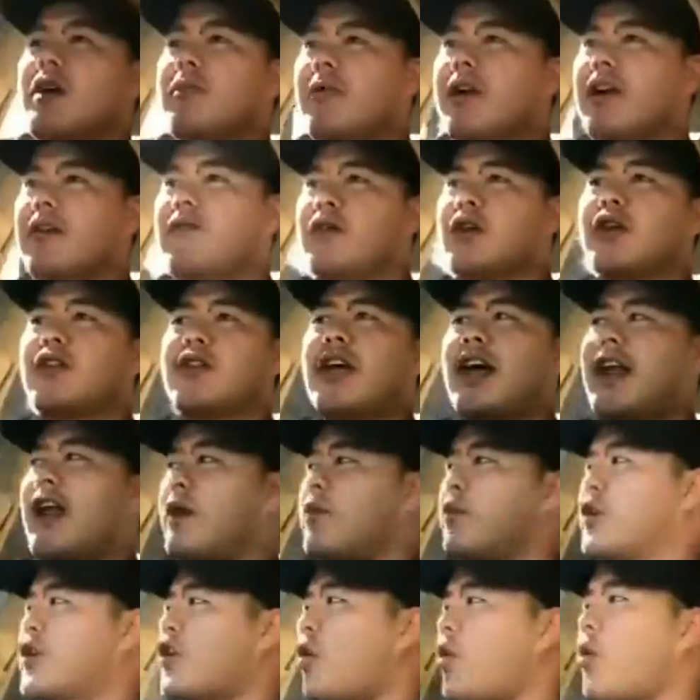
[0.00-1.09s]
but I figured that I
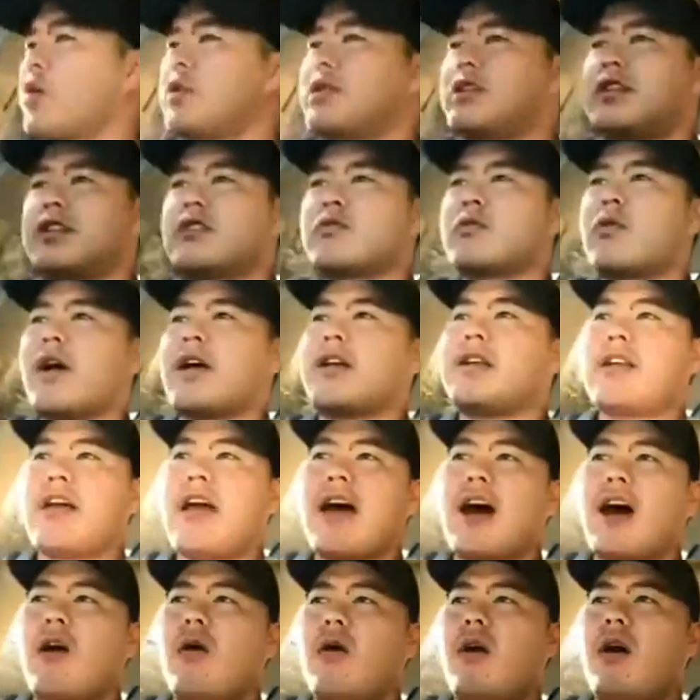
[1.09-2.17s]
record this right
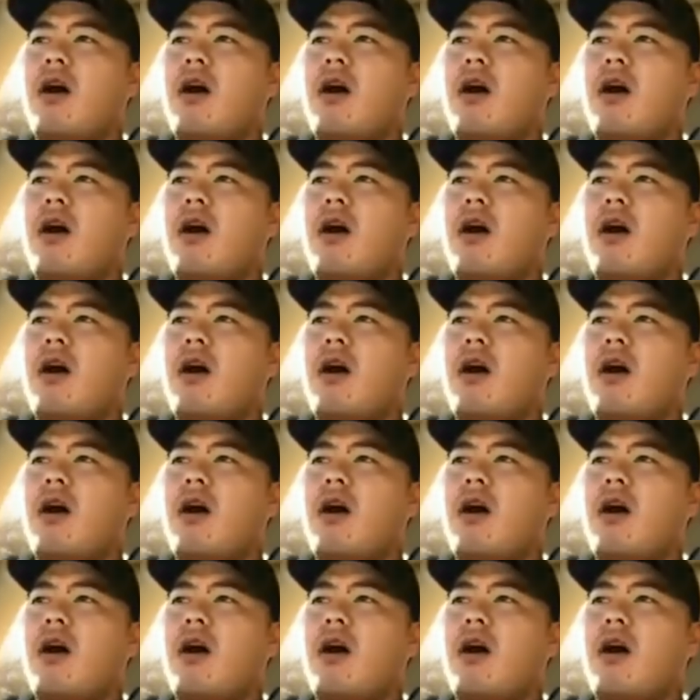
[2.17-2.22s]
now